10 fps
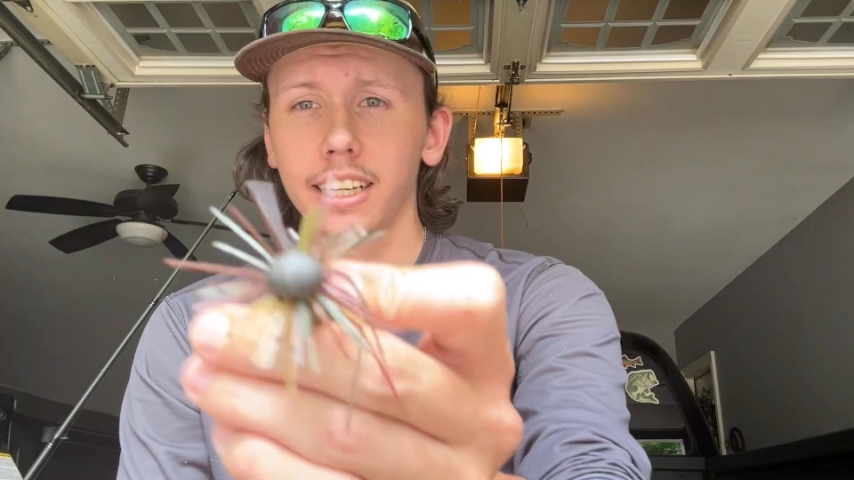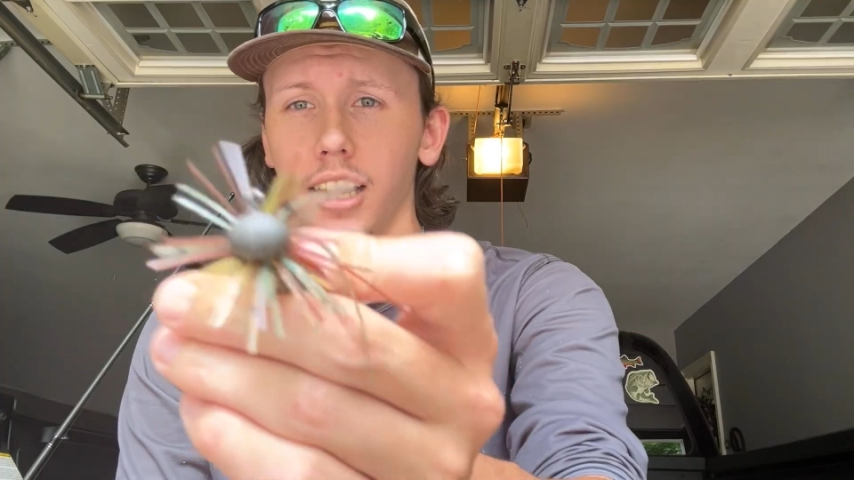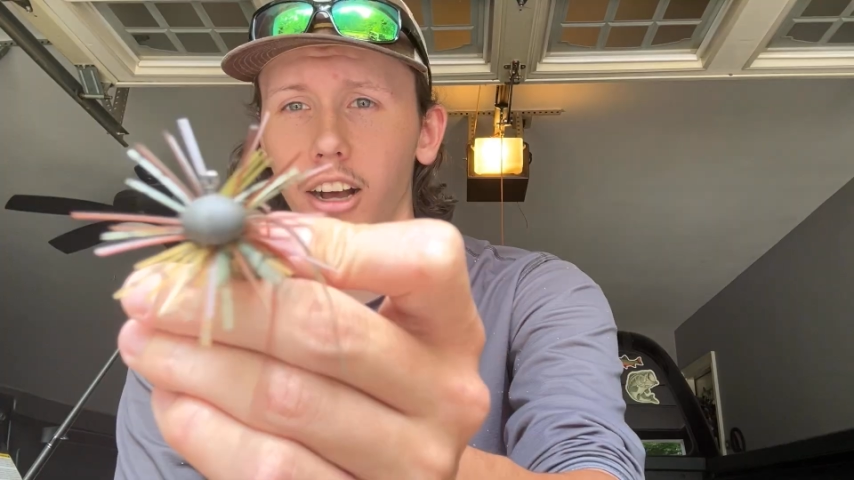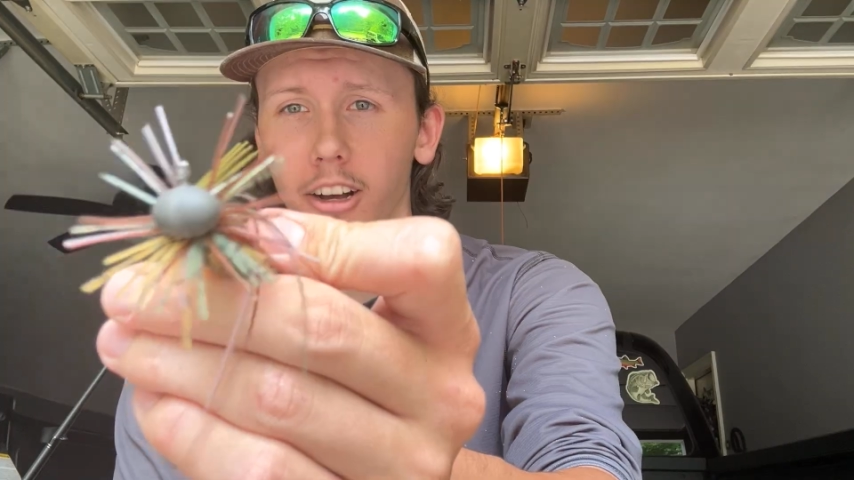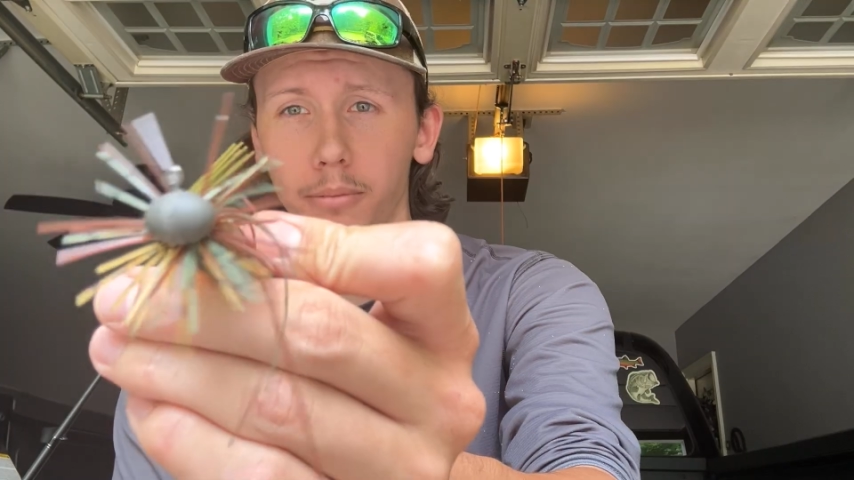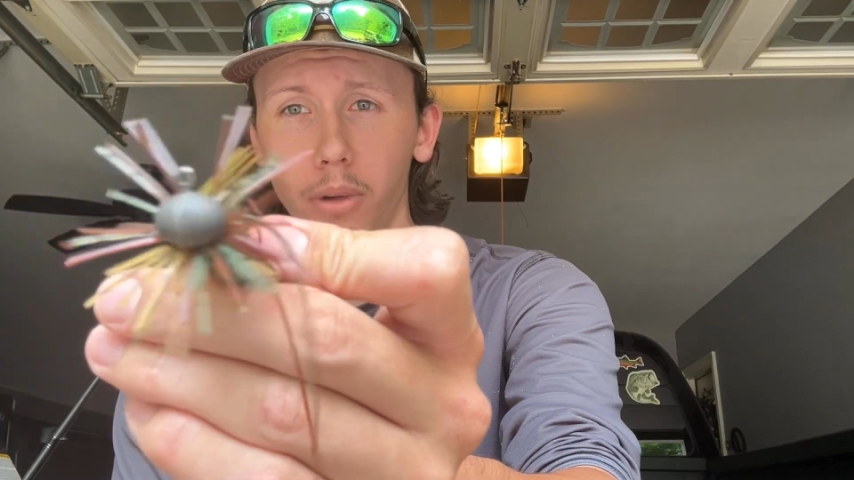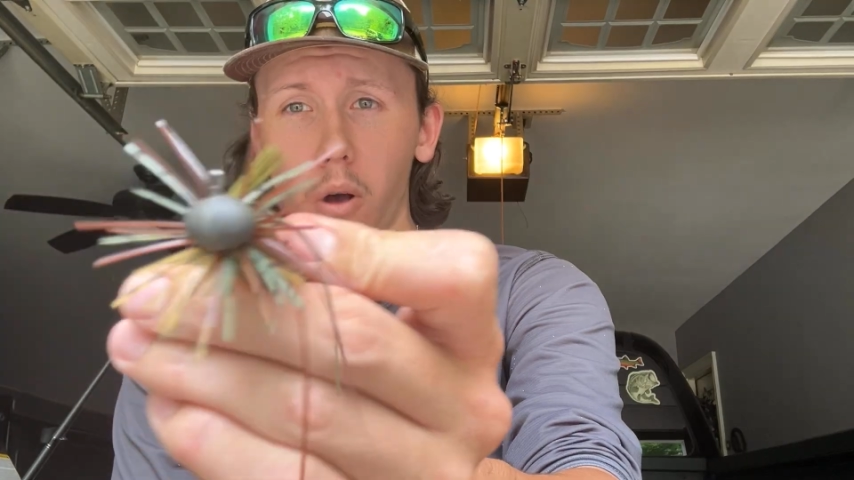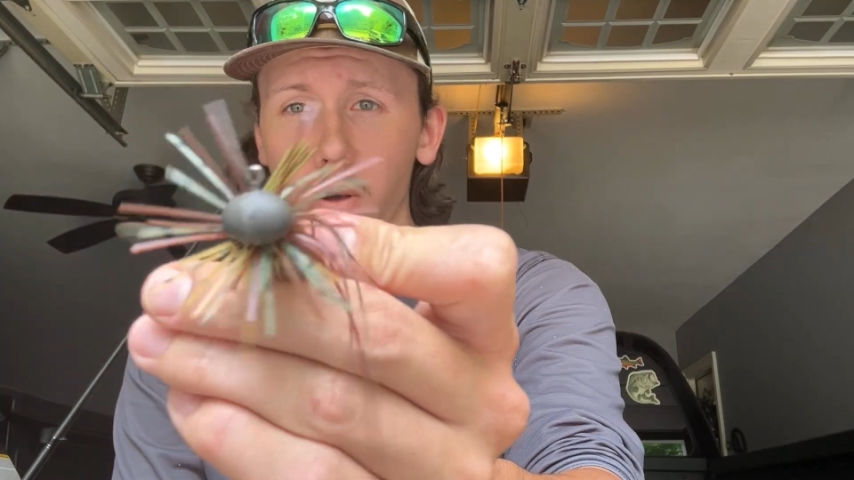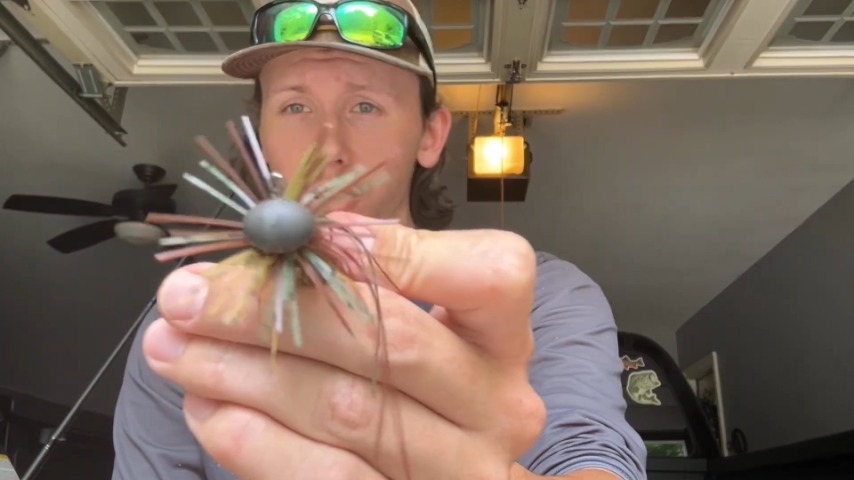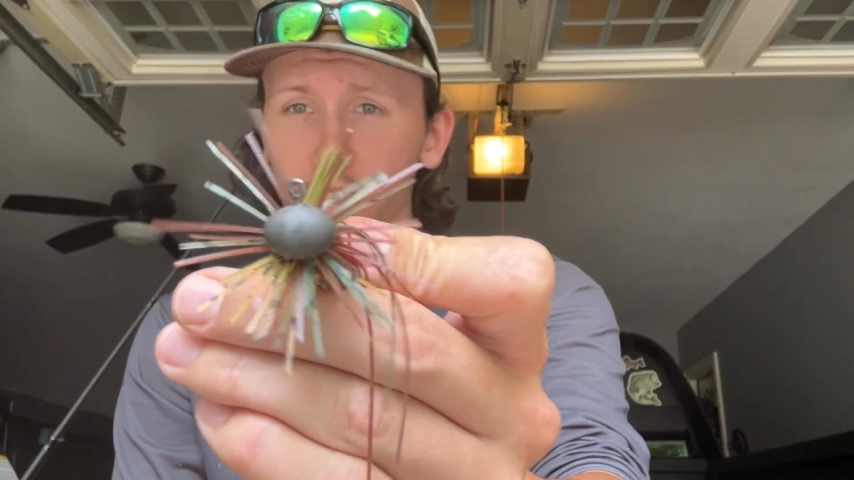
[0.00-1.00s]

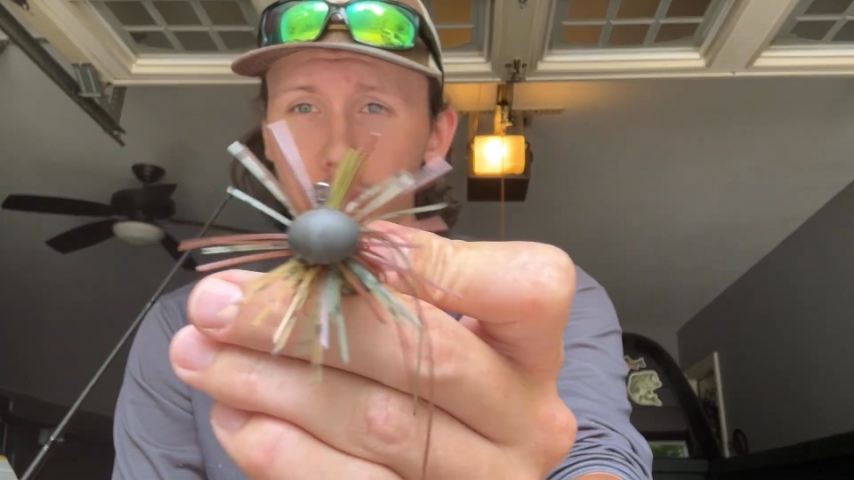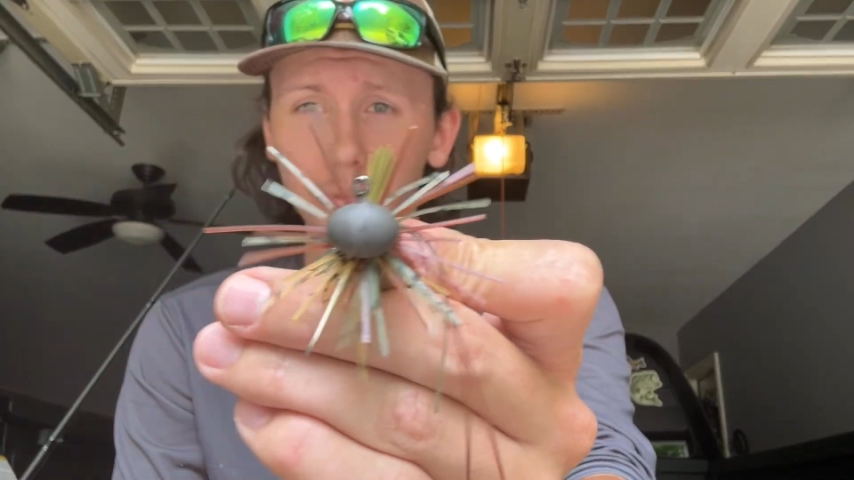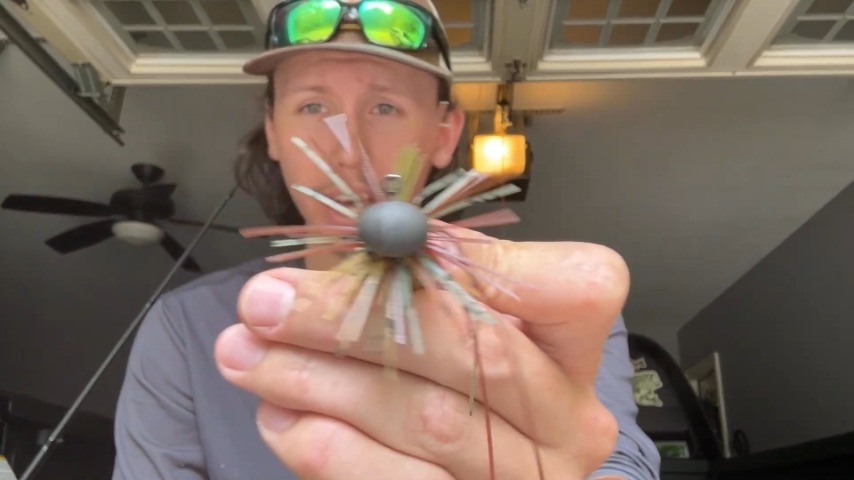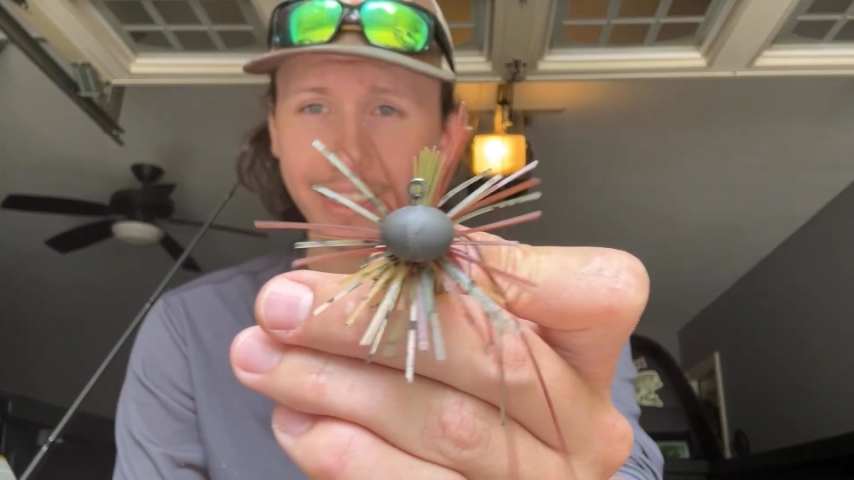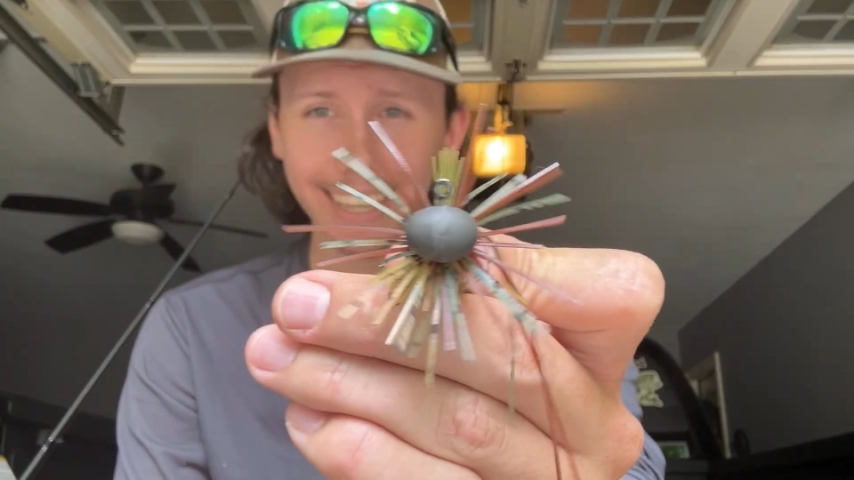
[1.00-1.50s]
Also, I think